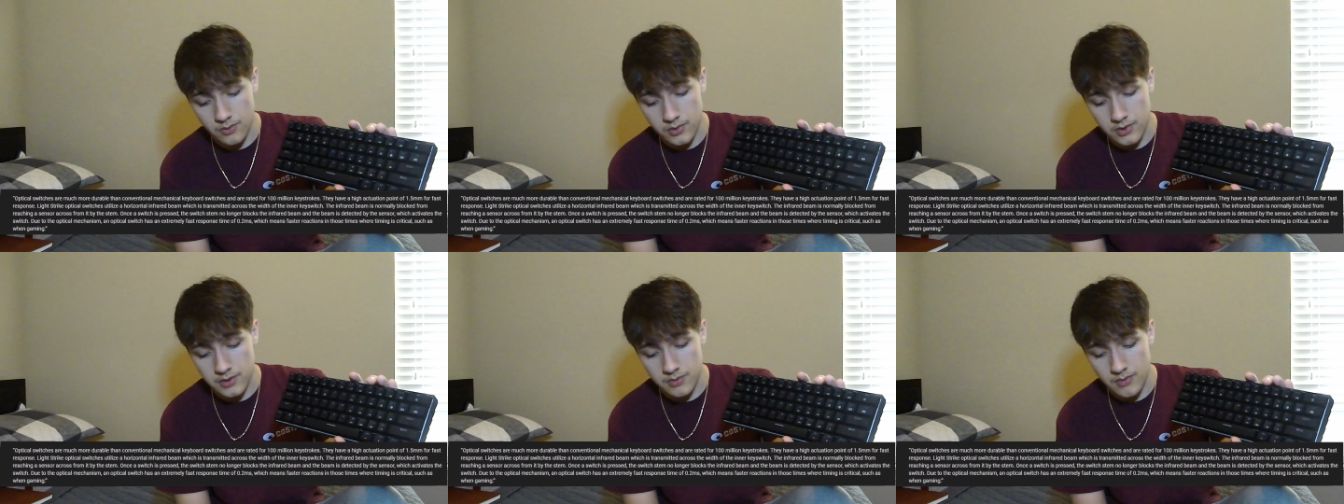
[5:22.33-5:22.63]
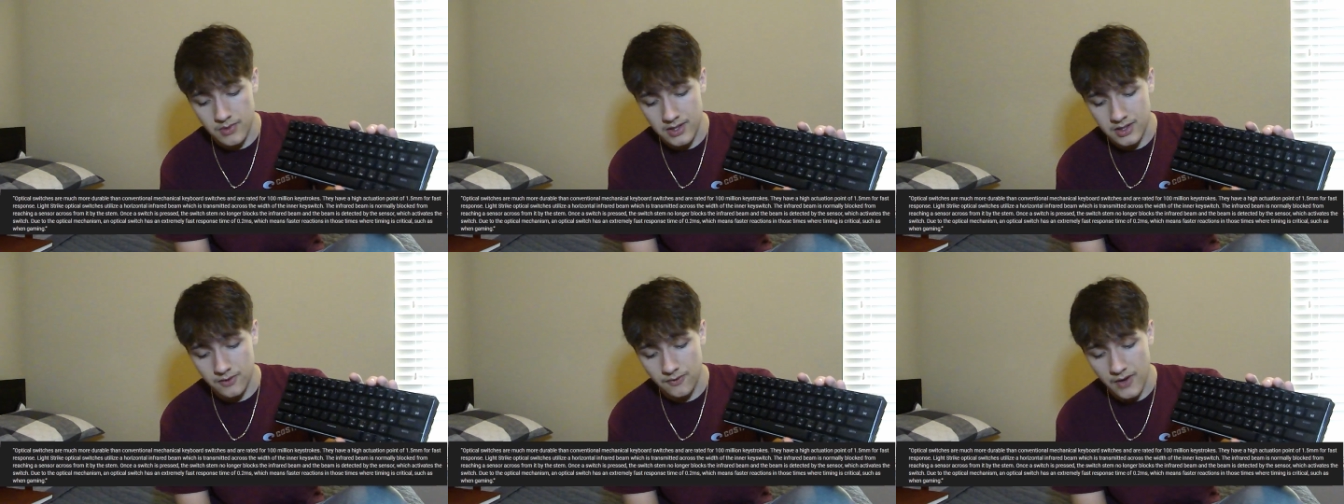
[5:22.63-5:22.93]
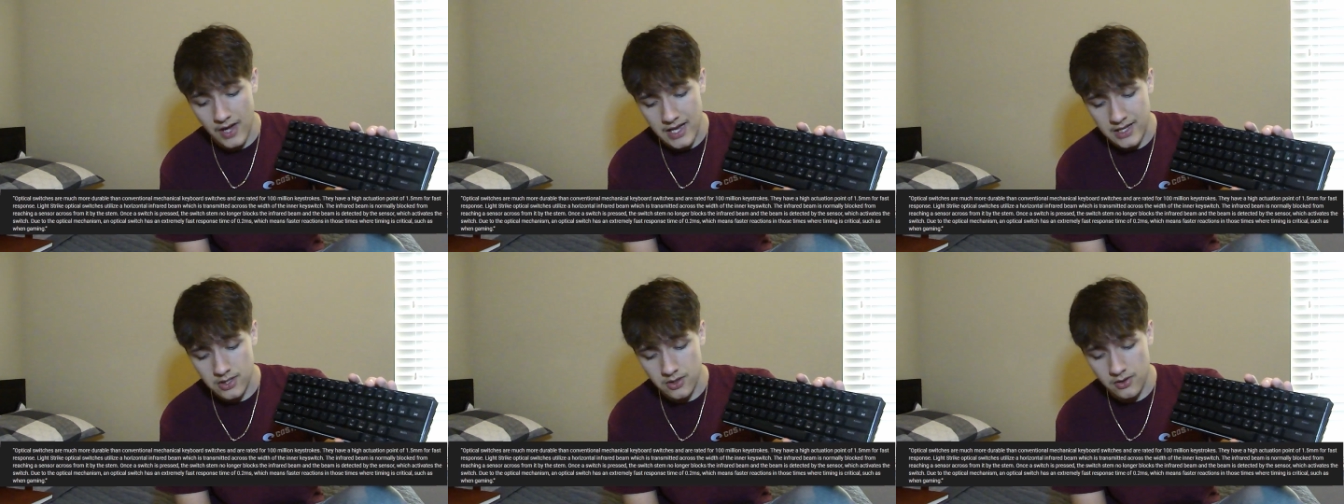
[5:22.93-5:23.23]
which means
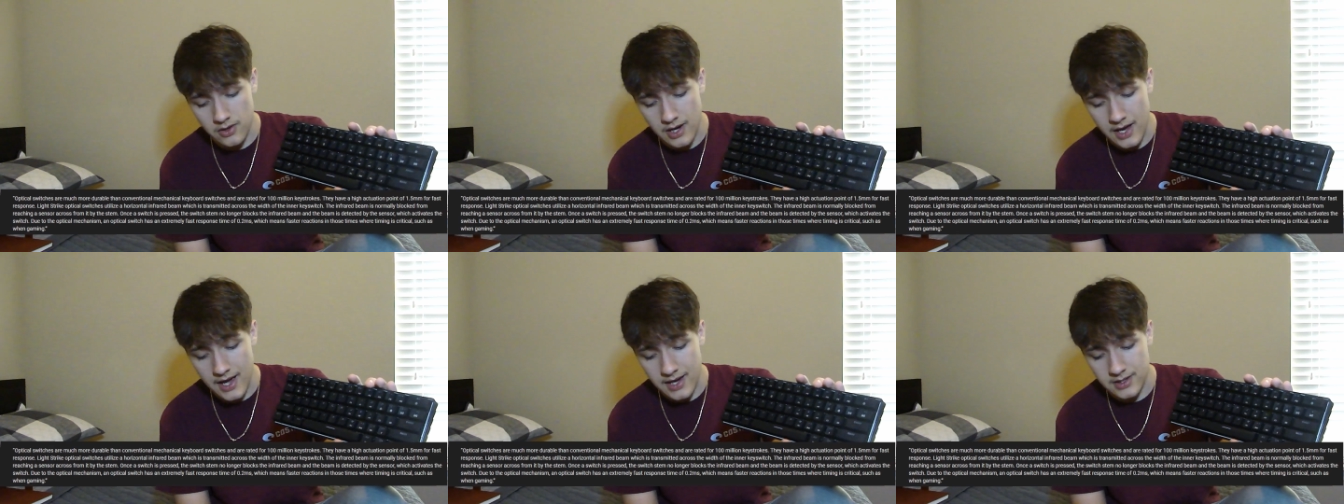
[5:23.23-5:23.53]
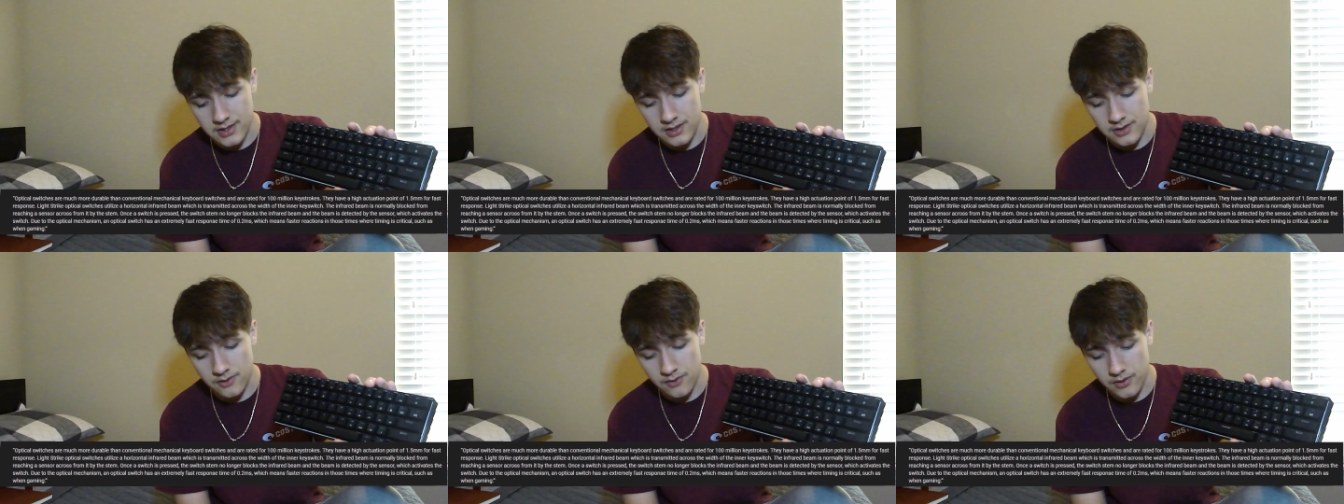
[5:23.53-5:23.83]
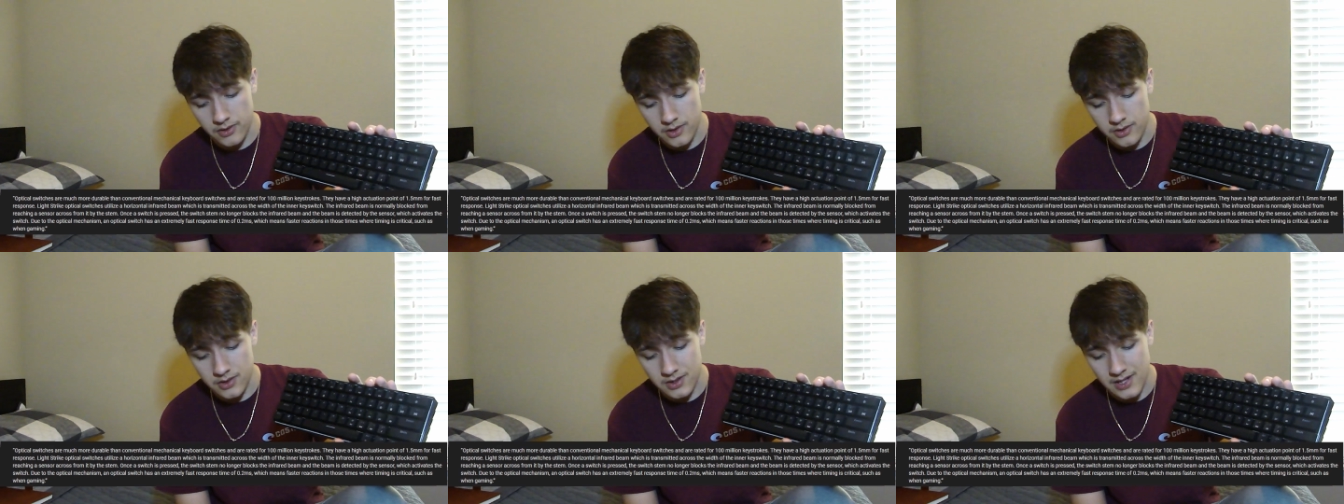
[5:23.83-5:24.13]
faster reactions for
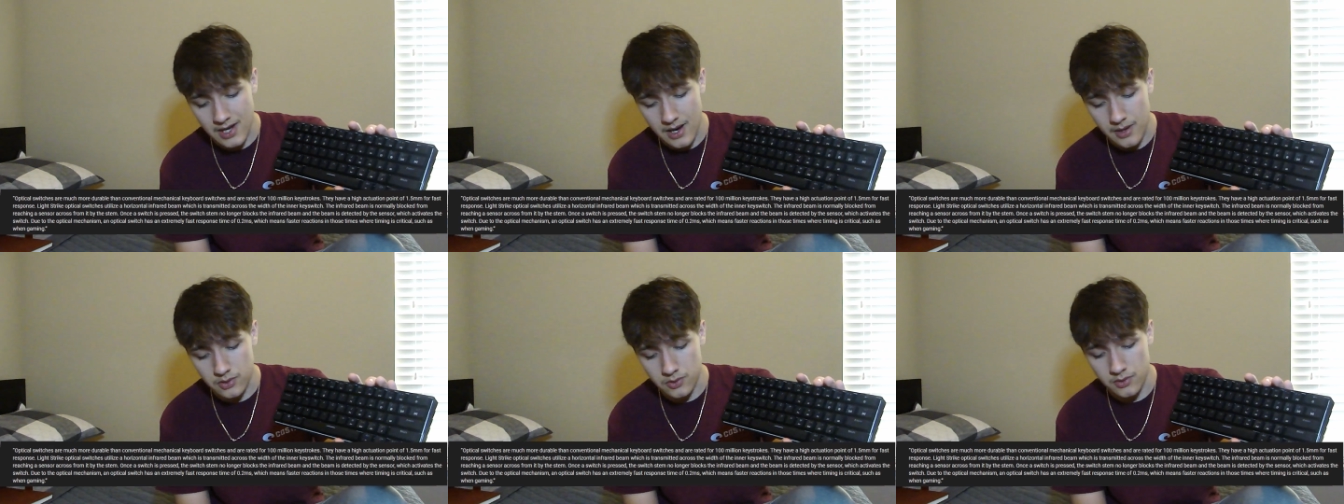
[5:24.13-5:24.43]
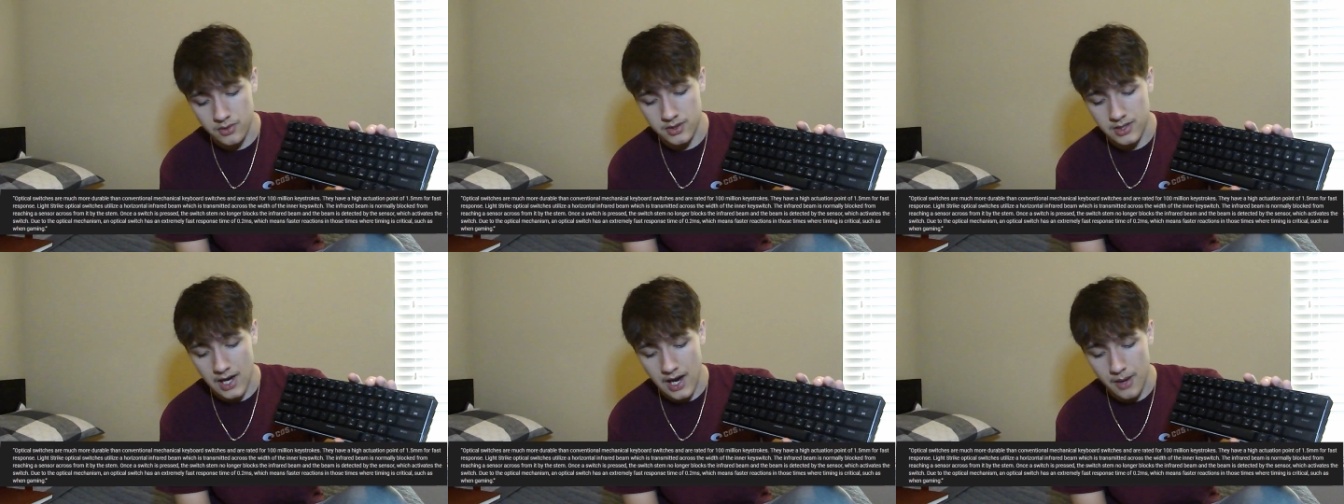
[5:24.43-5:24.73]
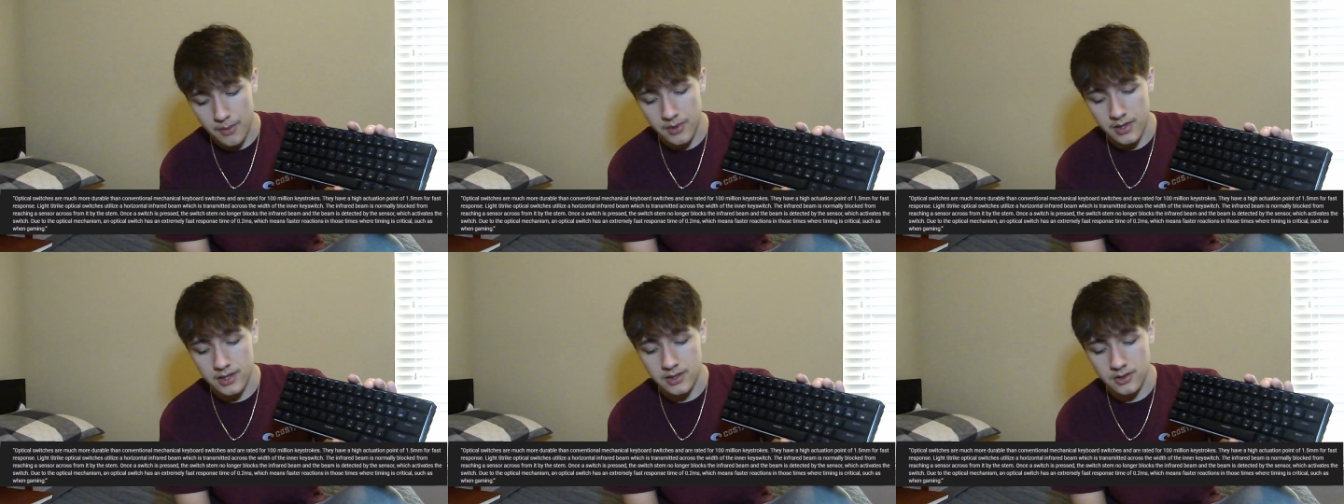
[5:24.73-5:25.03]
those times where
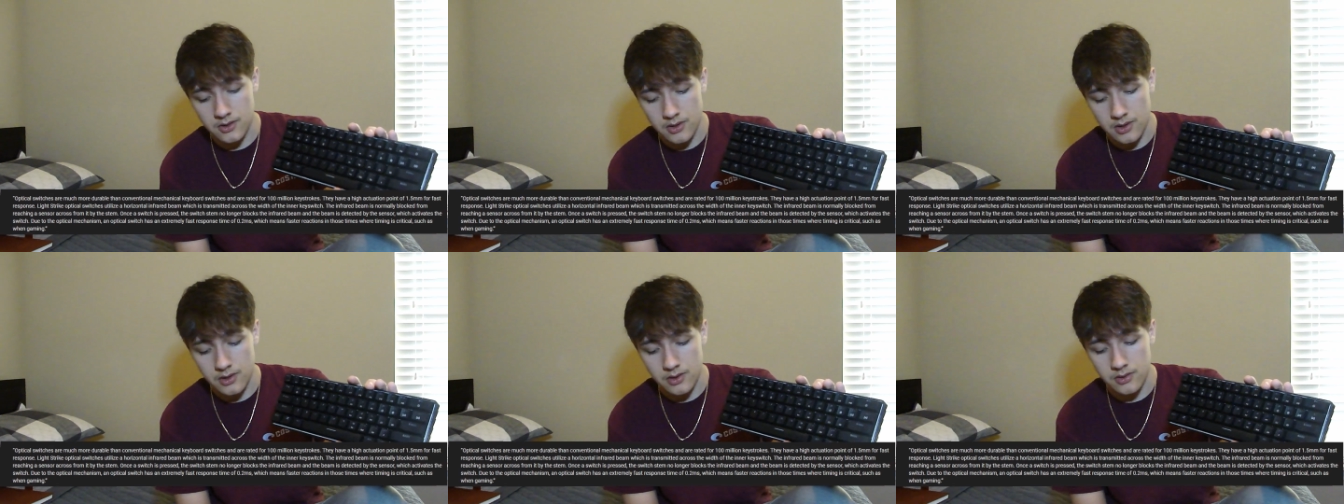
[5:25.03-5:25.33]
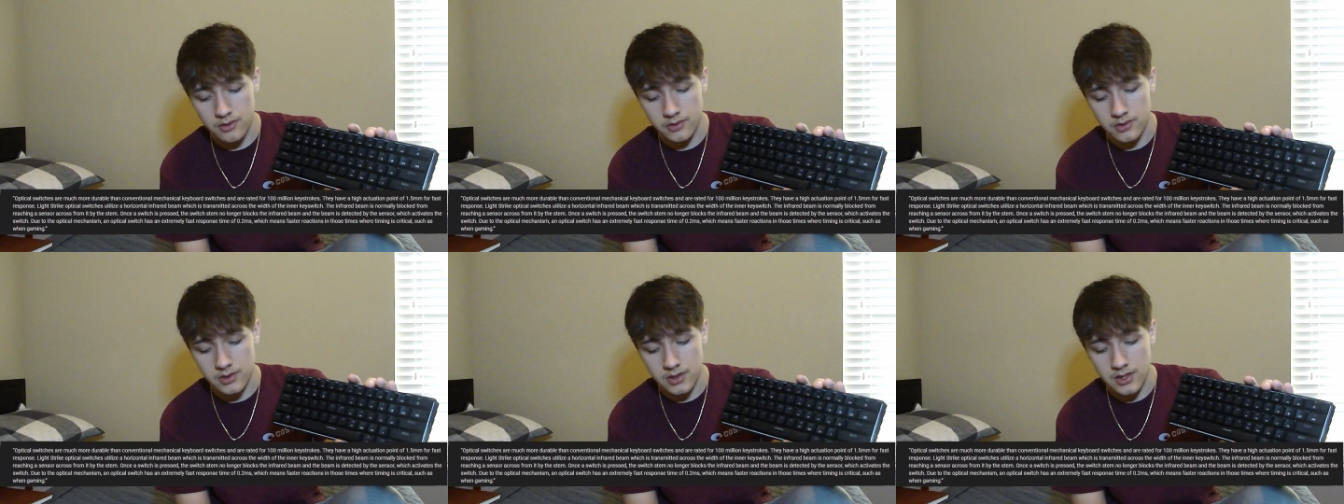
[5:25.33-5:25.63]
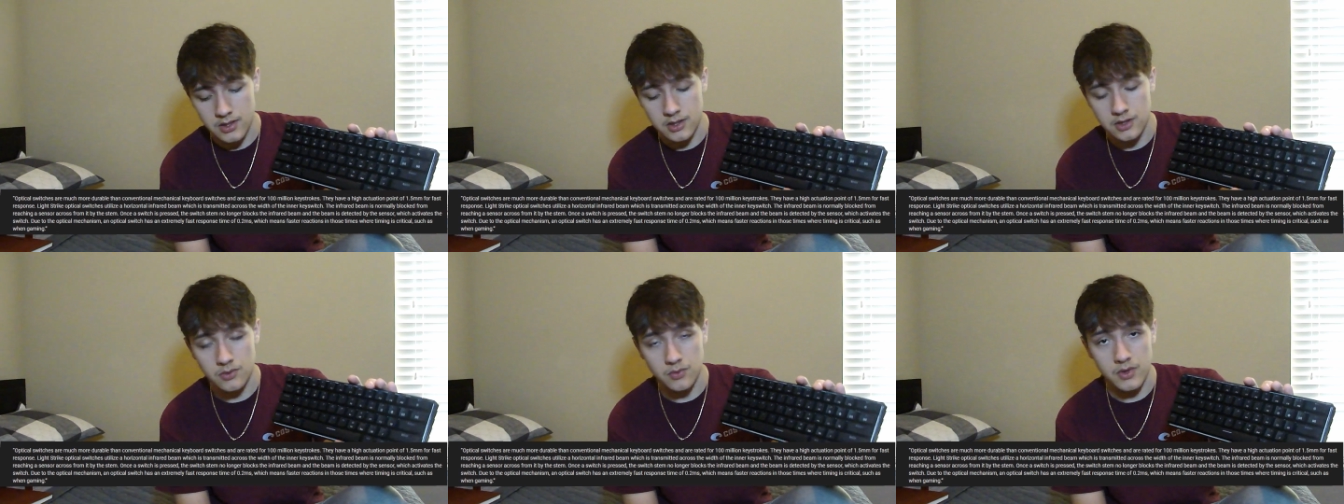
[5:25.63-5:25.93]
timing is critical,
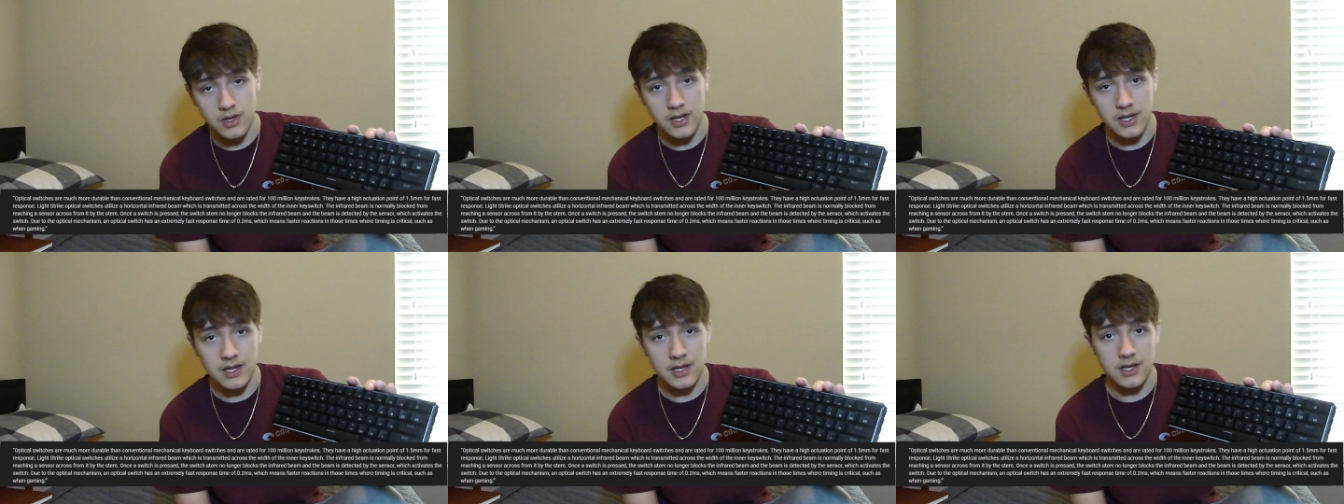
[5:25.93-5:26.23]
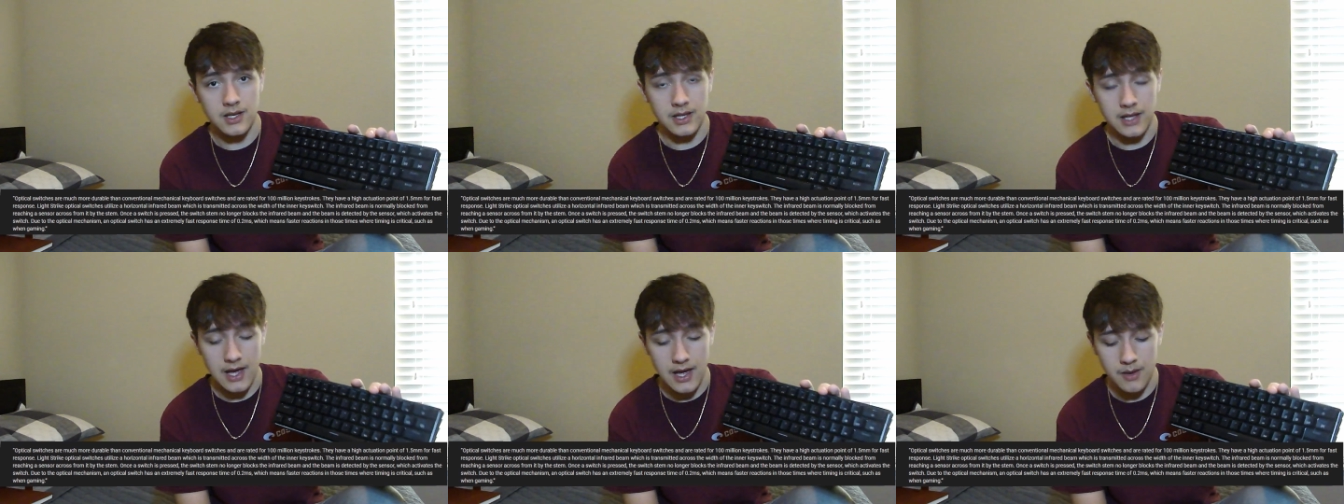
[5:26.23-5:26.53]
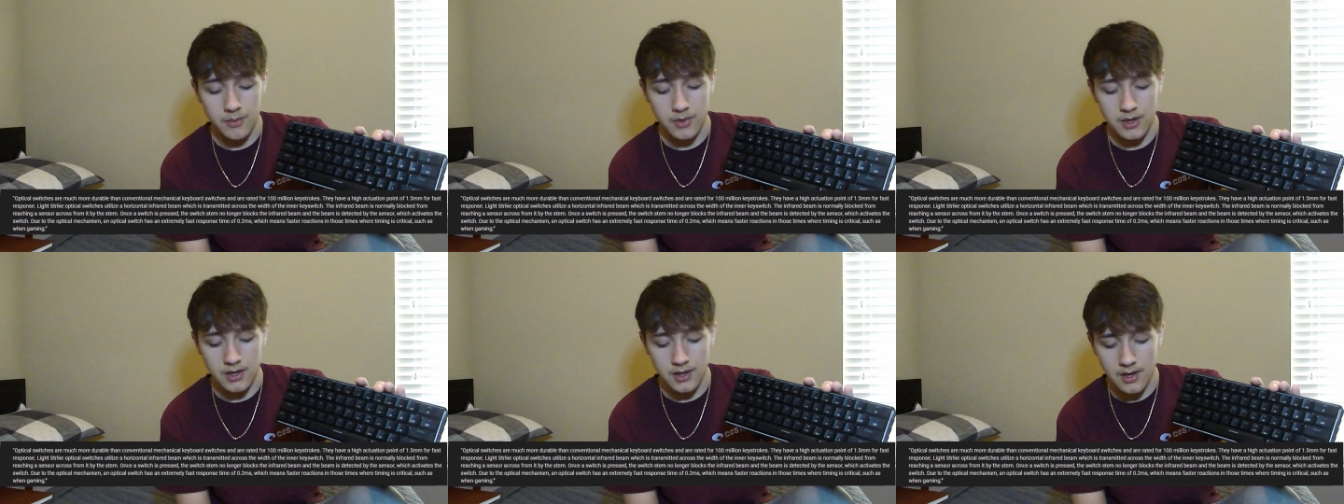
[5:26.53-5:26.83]
such as when
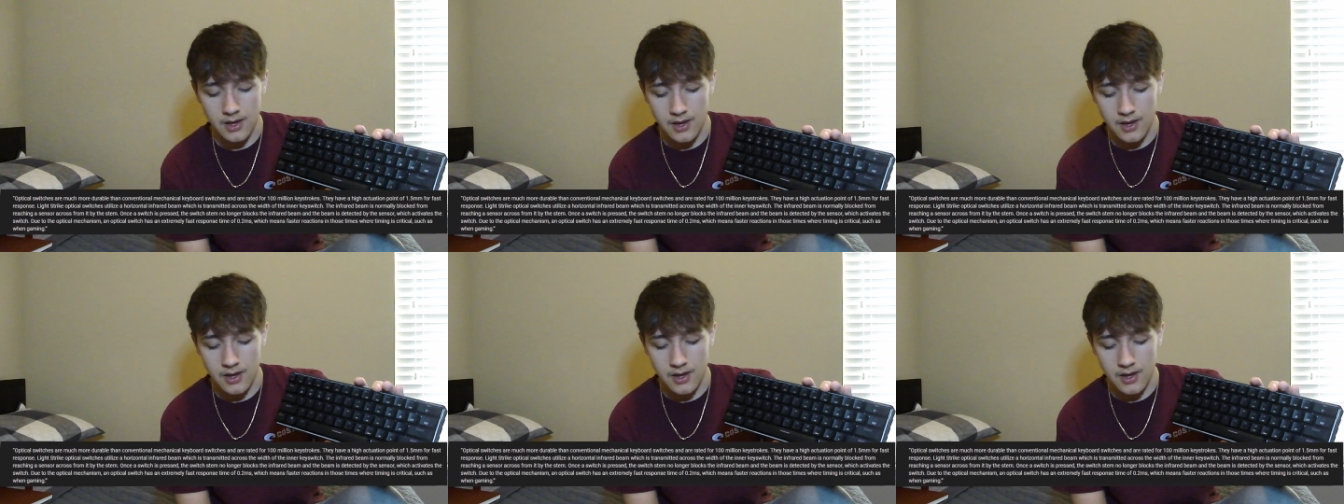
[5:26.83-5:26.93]
gaming.